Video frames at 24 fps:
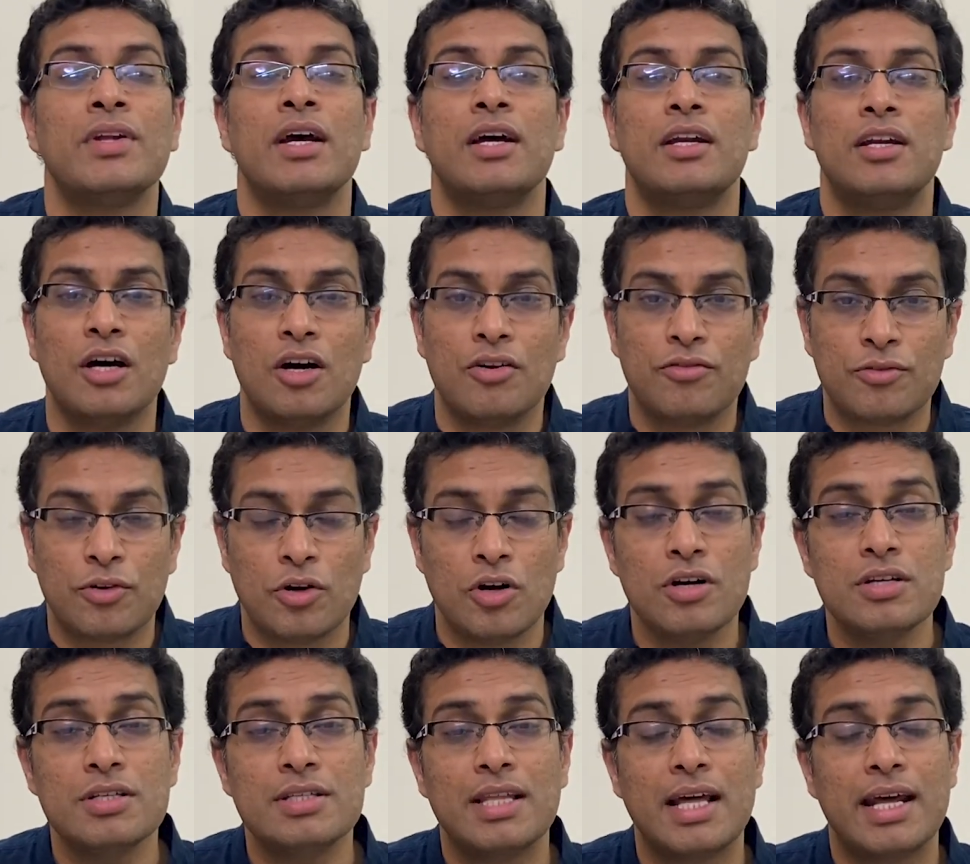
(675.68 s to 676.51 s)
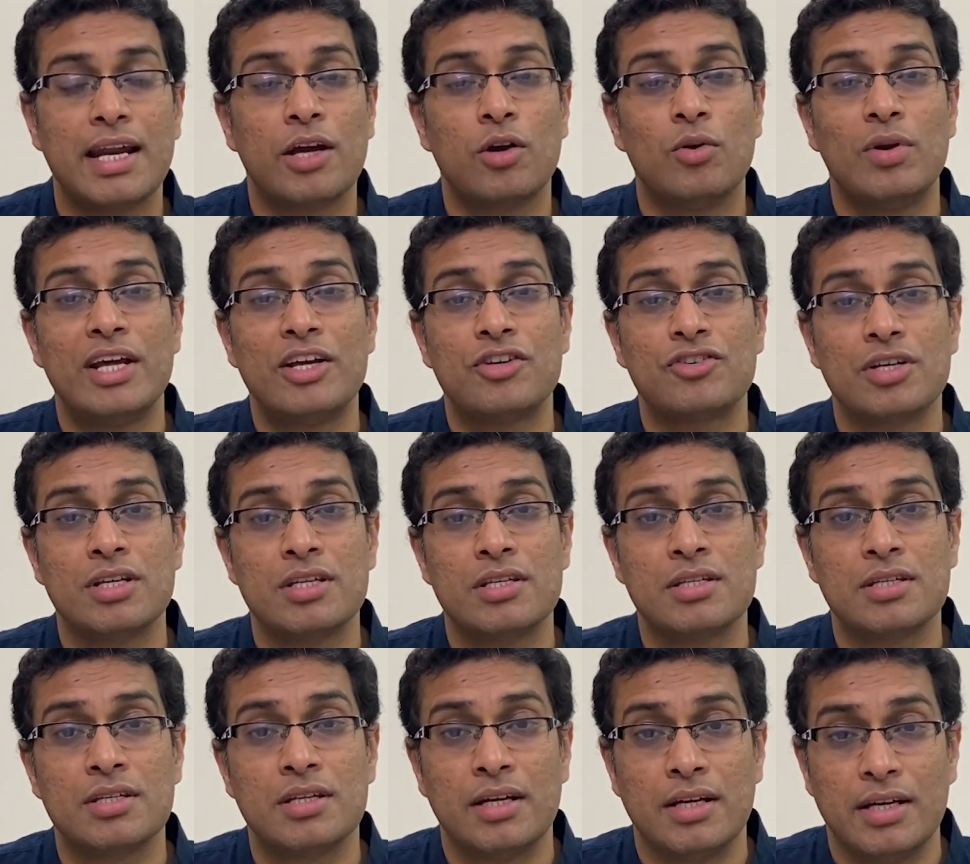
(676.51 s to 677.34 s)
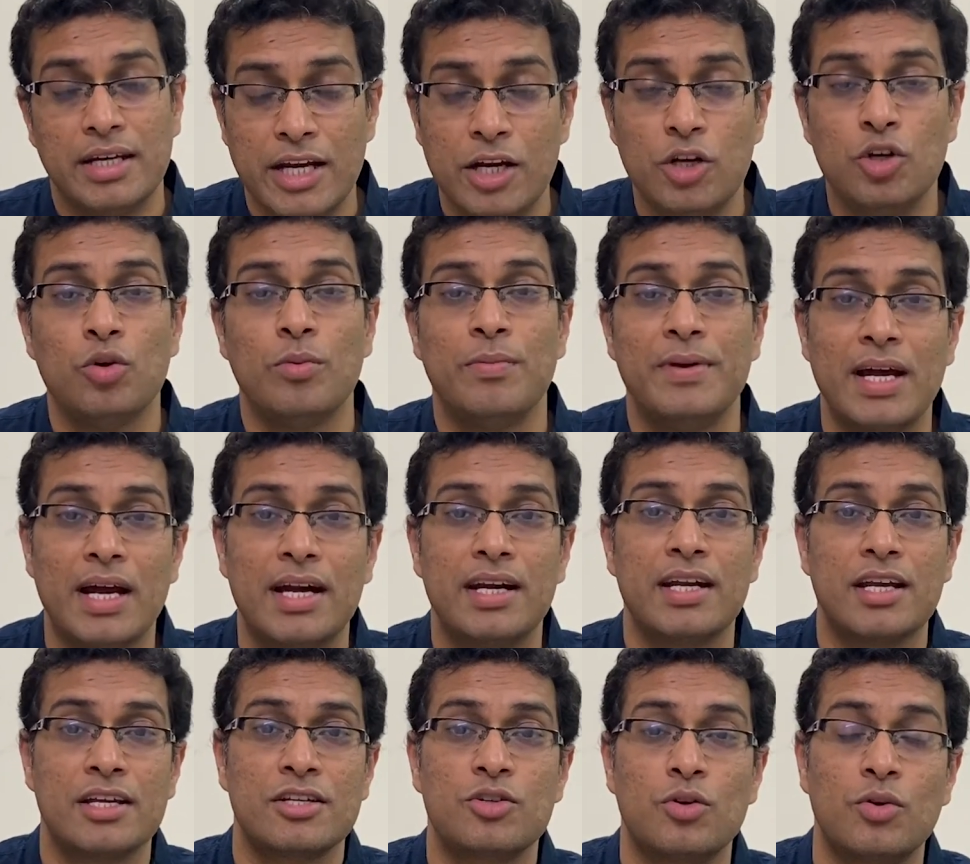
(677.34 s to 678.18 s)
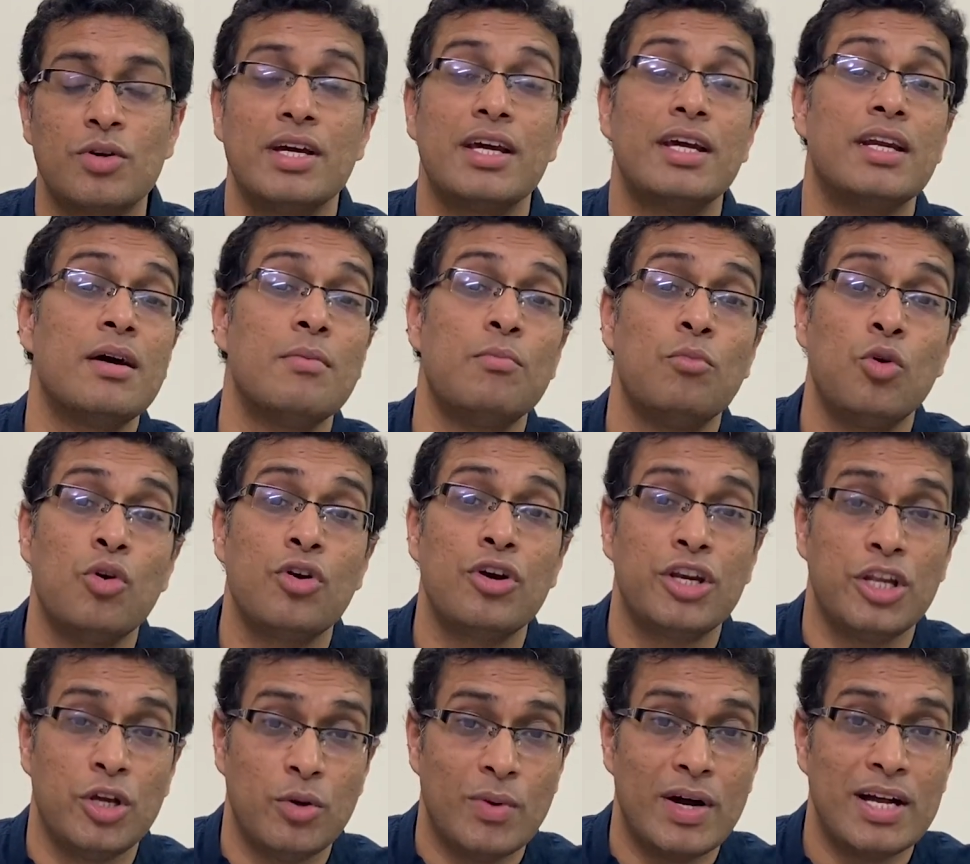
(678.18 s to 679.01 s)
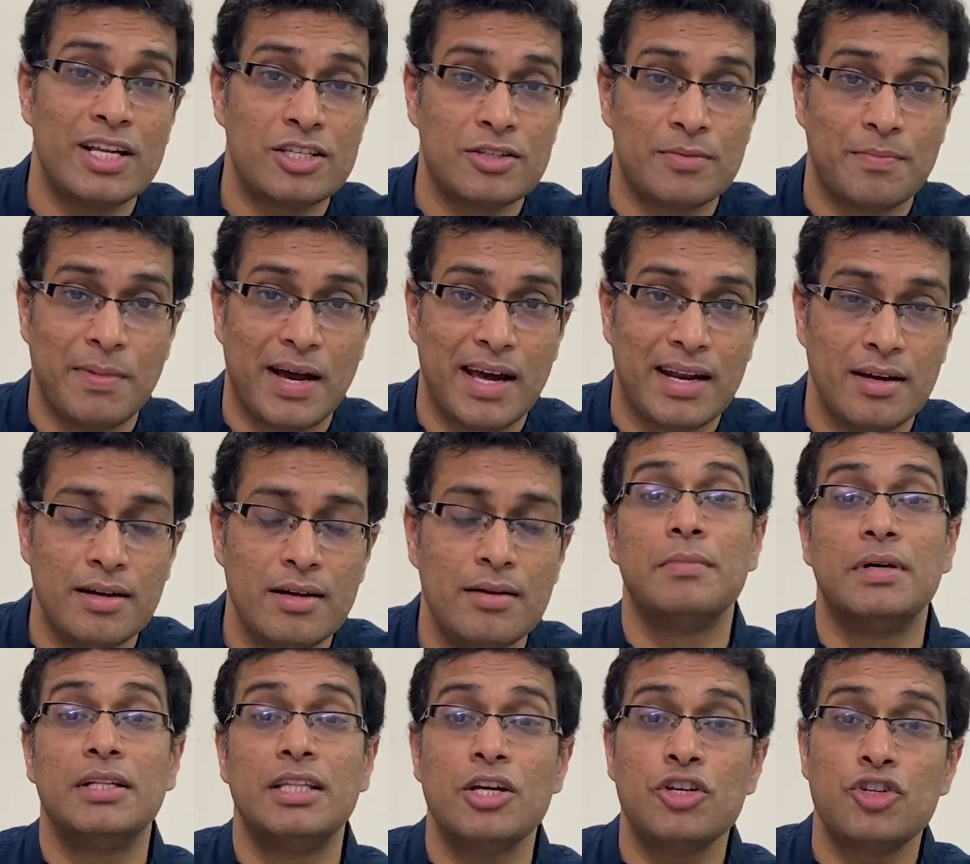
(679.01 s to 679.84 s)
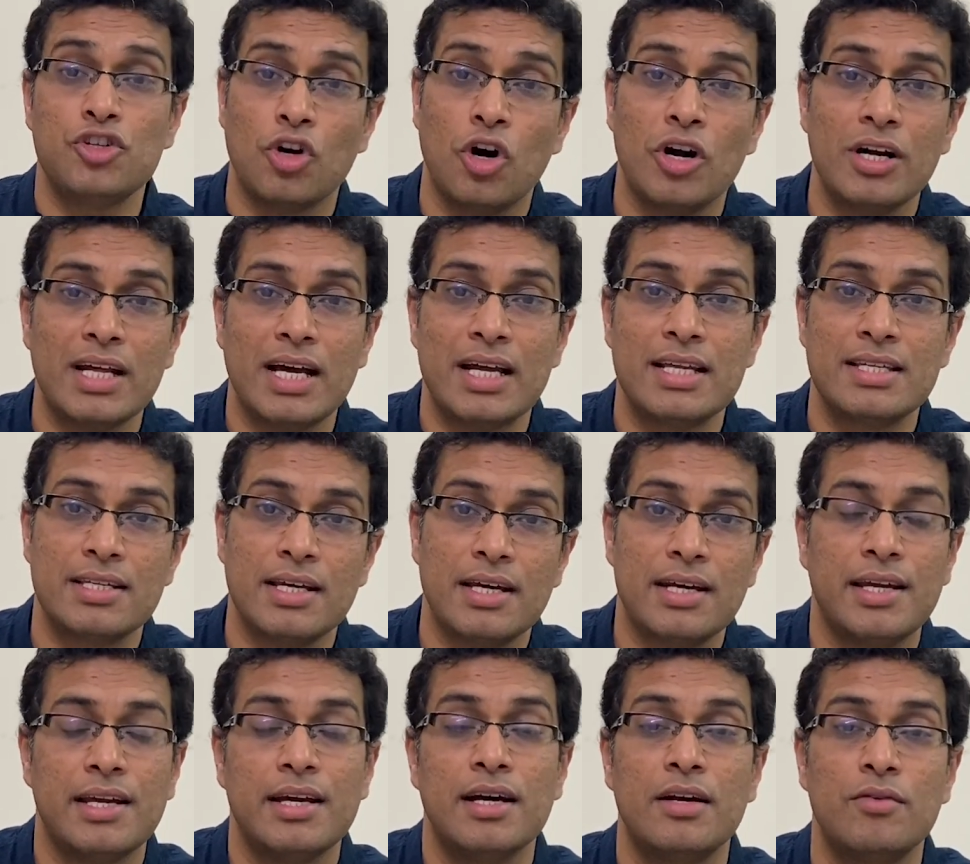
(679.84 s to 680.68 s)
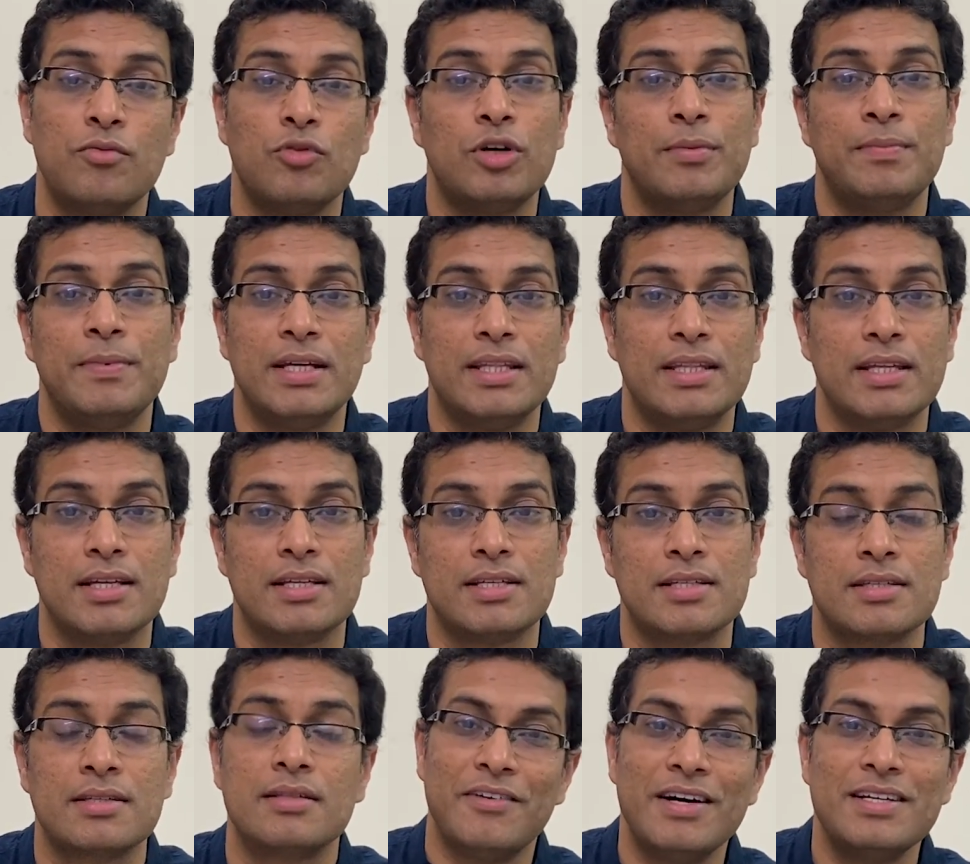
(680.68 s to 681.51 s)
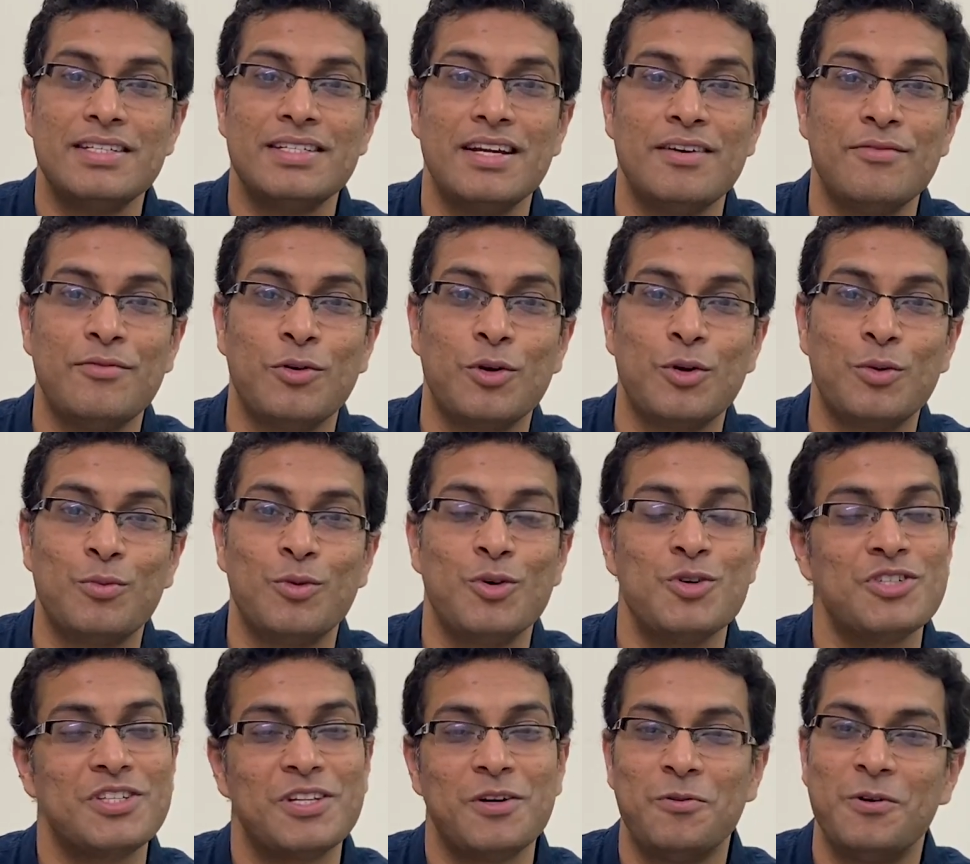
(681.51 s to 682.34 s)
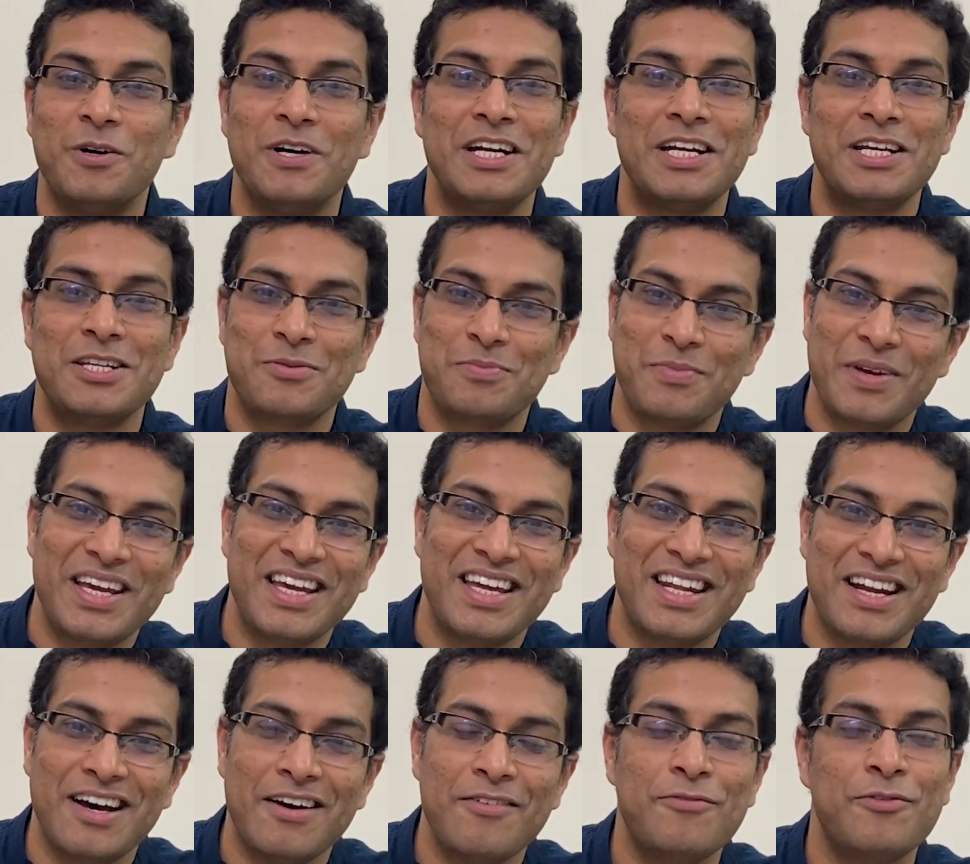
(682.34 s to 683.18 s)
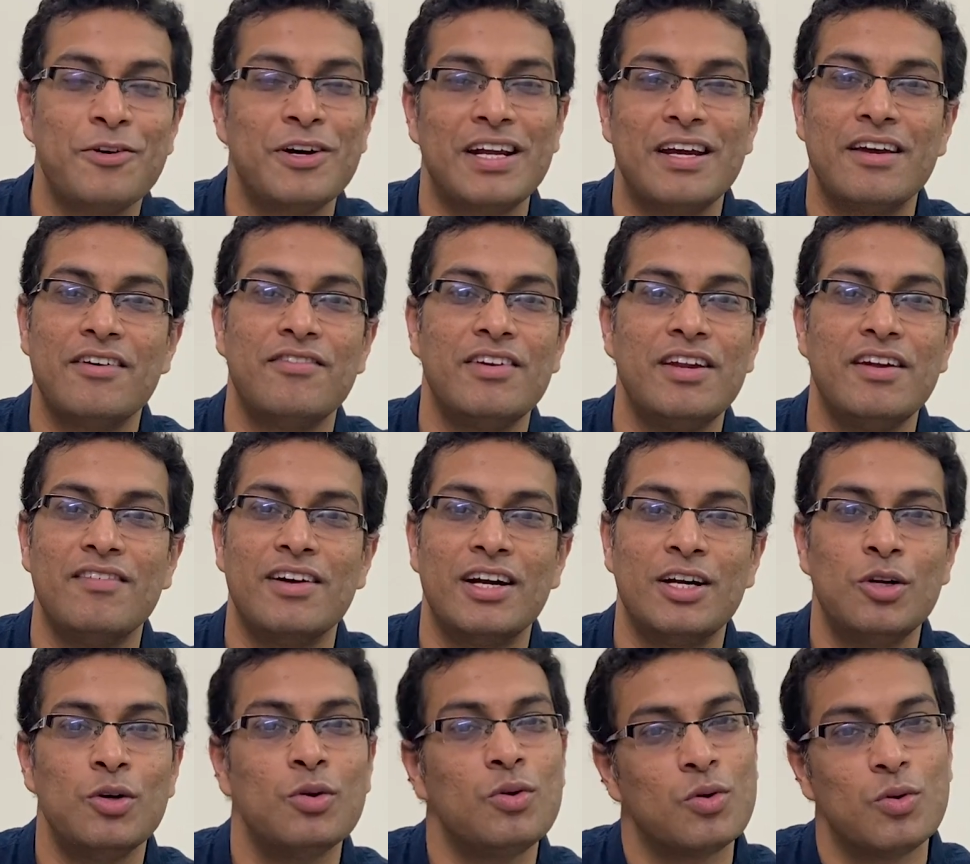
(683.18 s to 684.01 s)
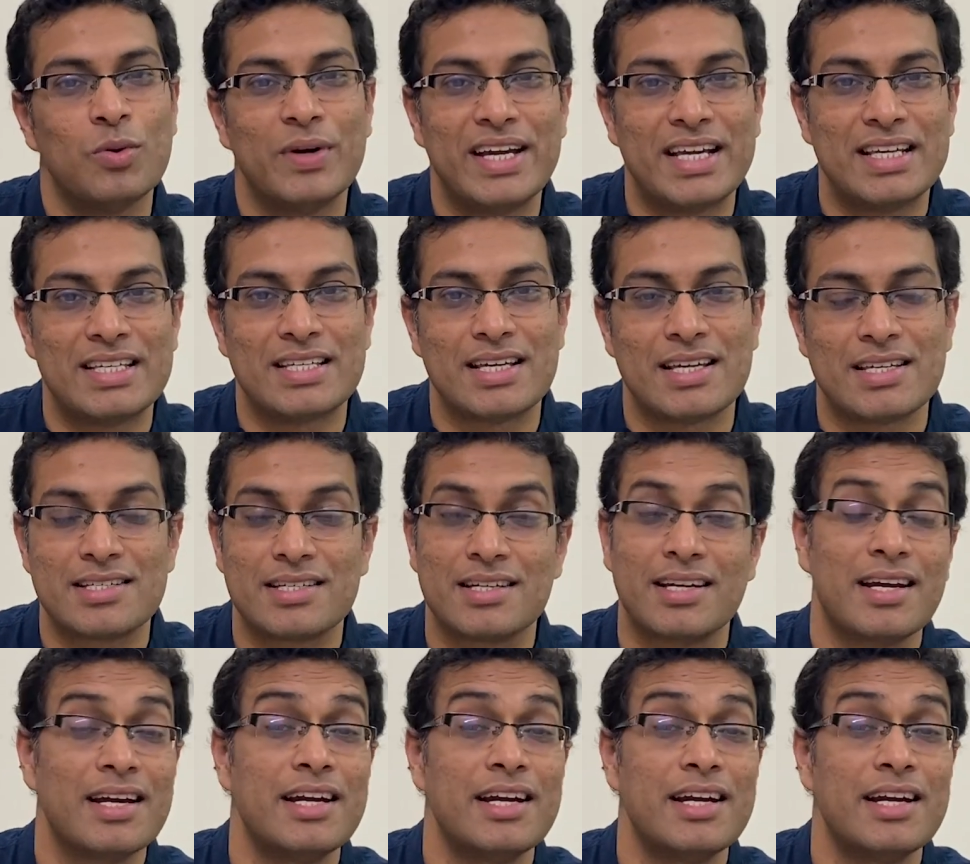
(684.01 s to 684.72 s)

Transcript: Now, of course, the regulations need to be understood in a more nuanced manner, but the short answer here would be this. First and foremost, the world is big enough for everyone to coexist.